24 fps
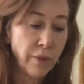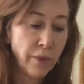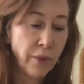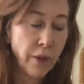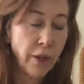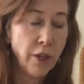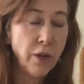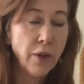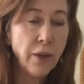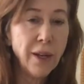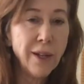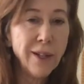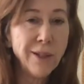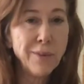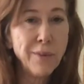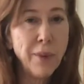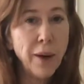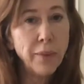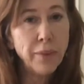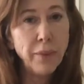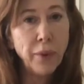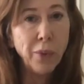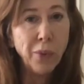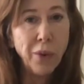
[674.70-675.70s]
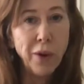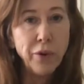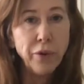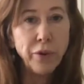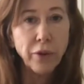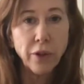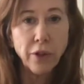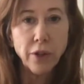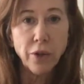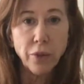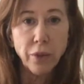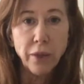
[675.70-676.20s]
you guys might be
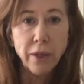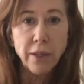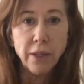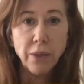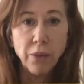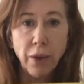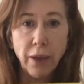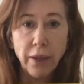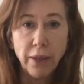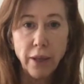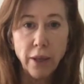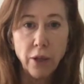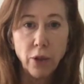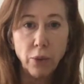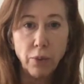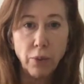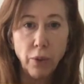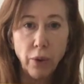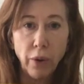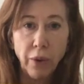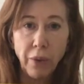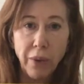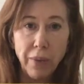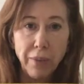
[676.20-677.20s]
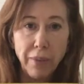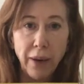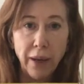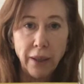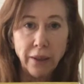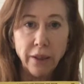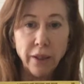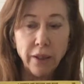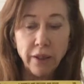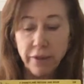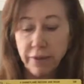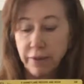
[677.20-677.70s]
wondering the reason why the little boy went back
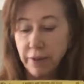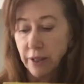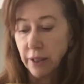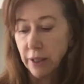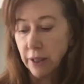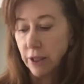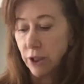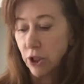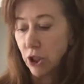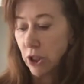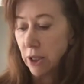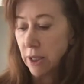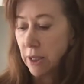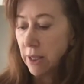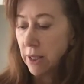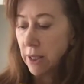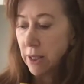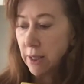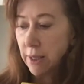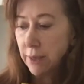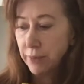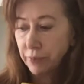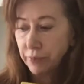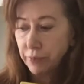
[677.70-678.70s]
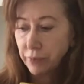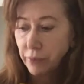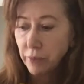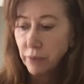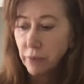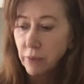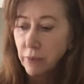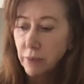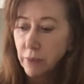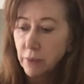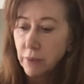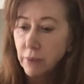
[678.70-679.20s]
to the village.
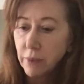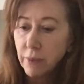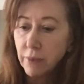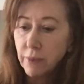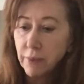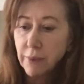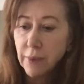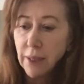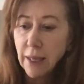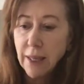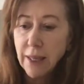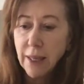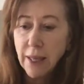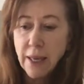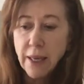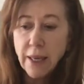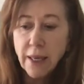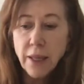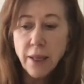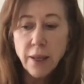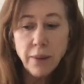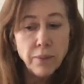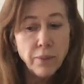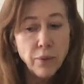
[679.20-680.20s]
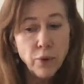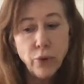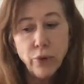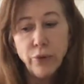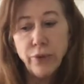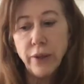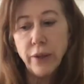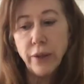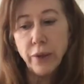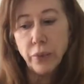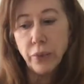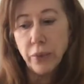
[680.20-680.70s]
I think in the
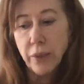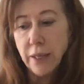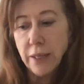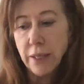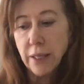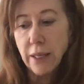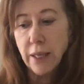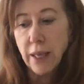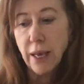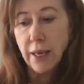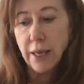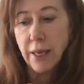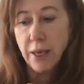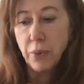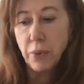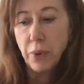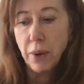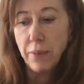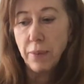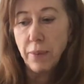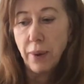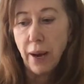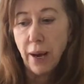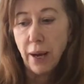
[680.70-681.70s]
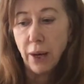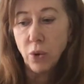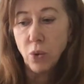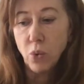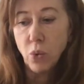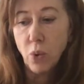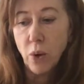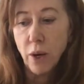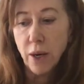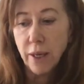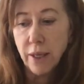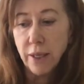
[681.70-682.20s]
movie, the reason that he went back
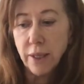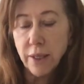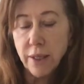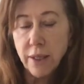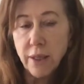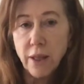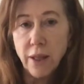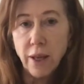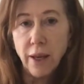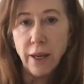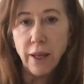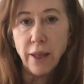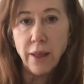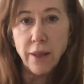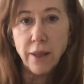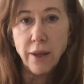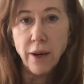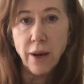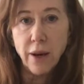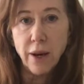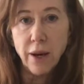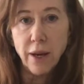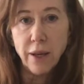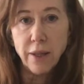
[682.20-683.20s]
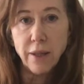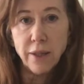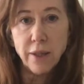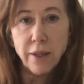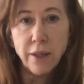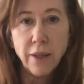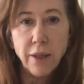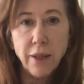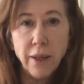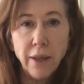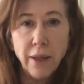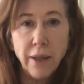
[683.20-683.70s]
was they thought
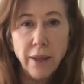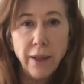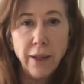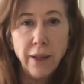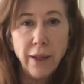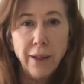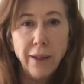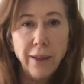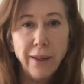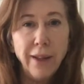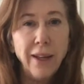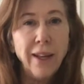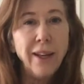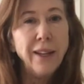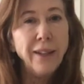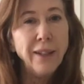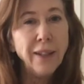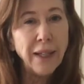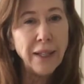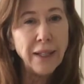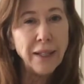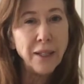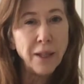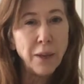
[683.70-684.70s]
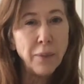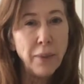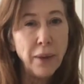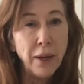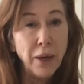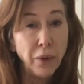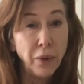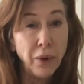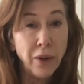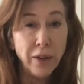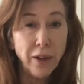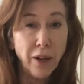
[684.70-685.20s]
he needed to be
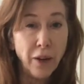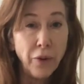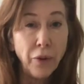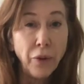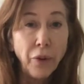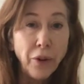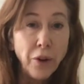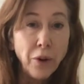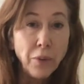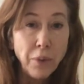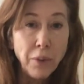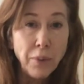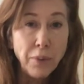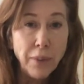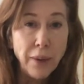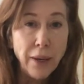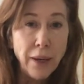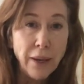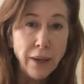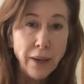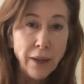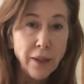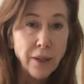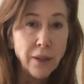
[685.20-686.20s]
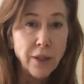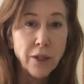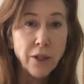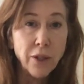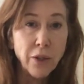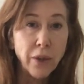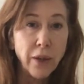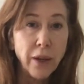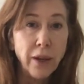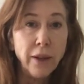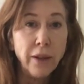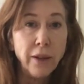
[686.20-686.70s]
around other human beings so
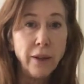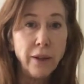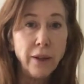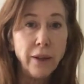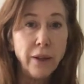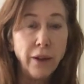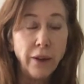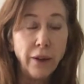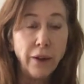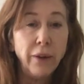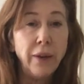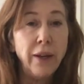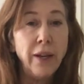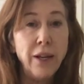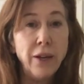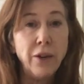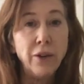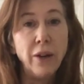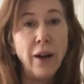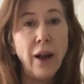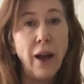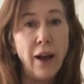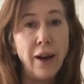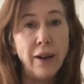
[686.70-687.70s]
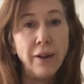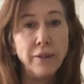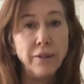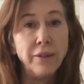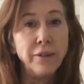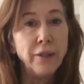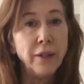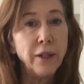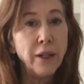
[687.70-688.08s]
that, you know, he could have